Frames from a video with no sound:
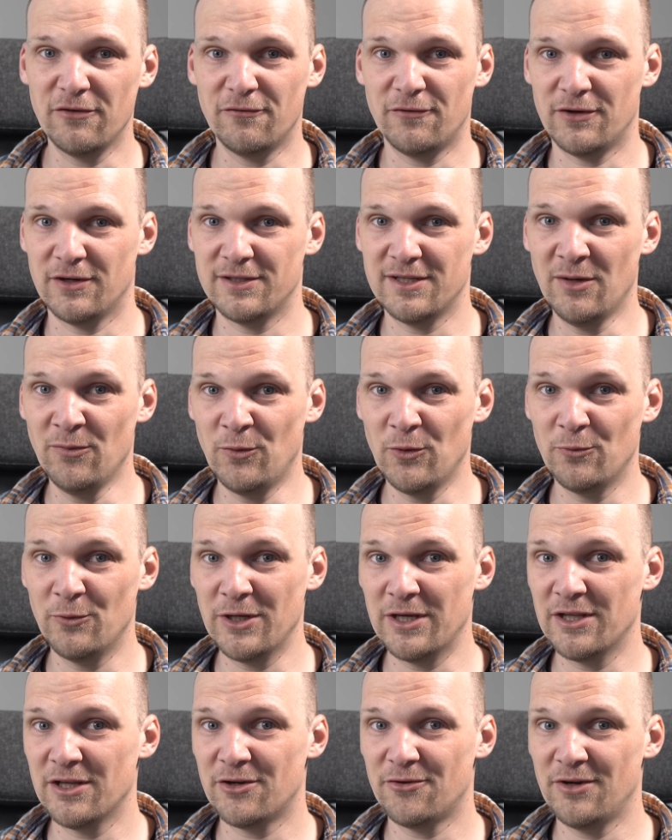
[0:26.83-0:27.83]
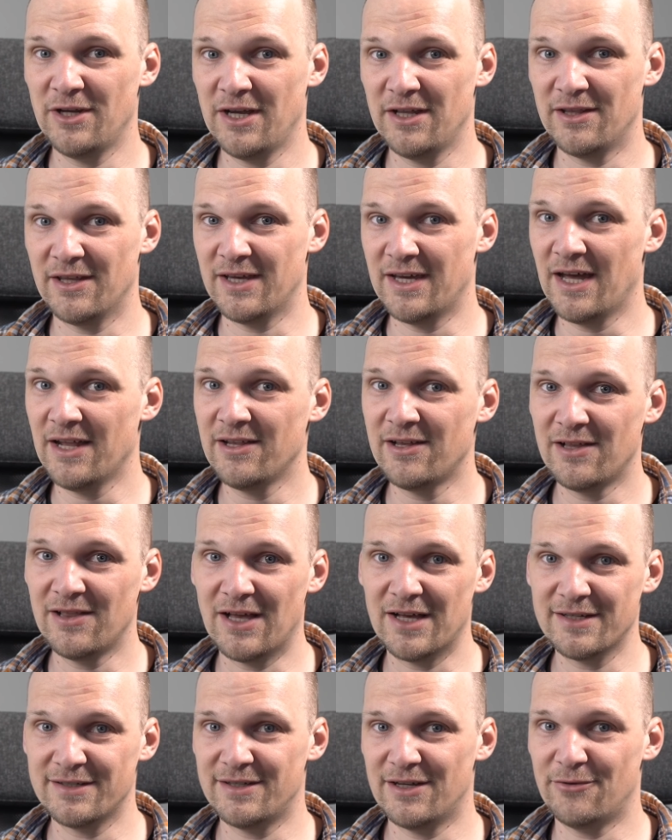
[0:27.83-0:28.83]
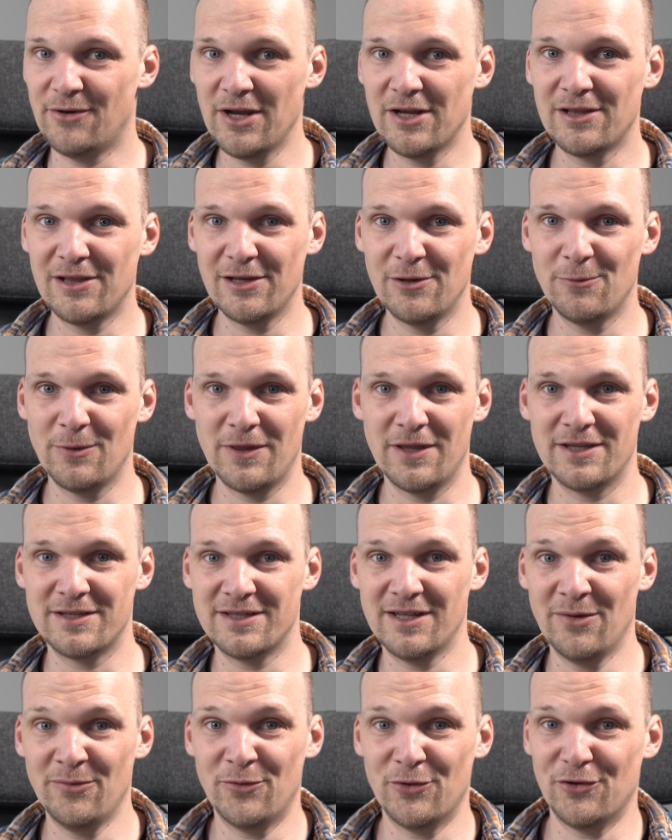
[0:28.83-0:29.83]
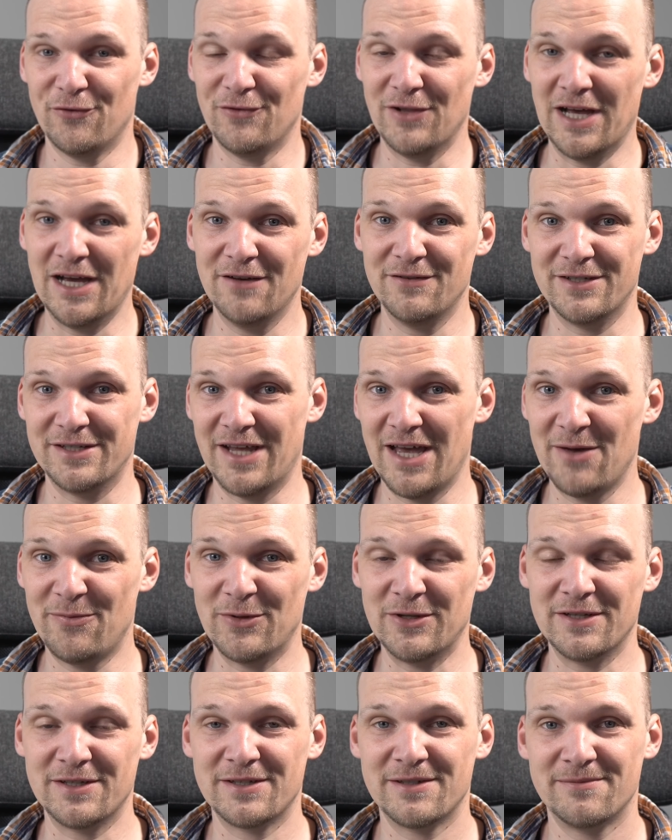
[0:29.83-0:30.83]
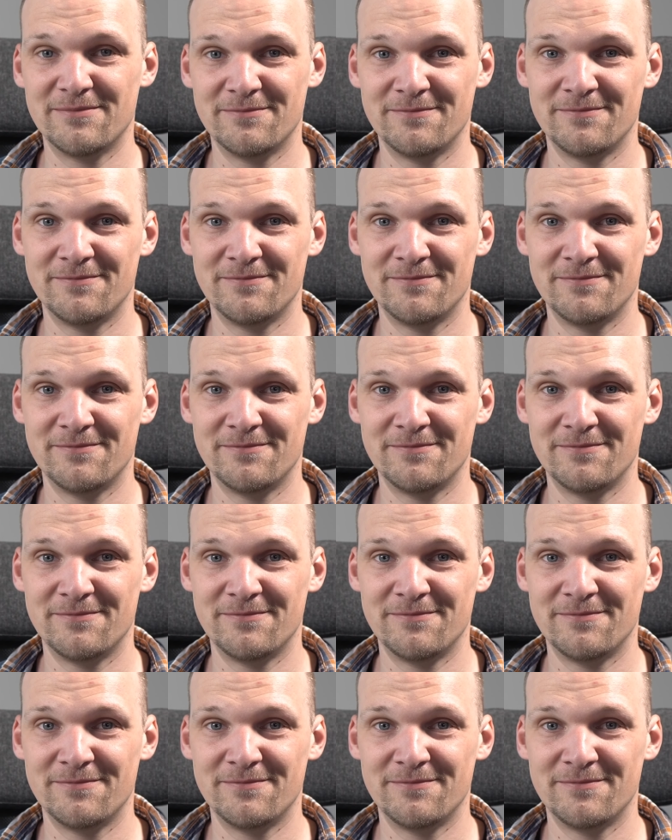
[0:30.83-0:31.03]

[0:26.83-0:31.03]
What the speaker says: For example, we can create the cat class directly with its number of lives and happiness.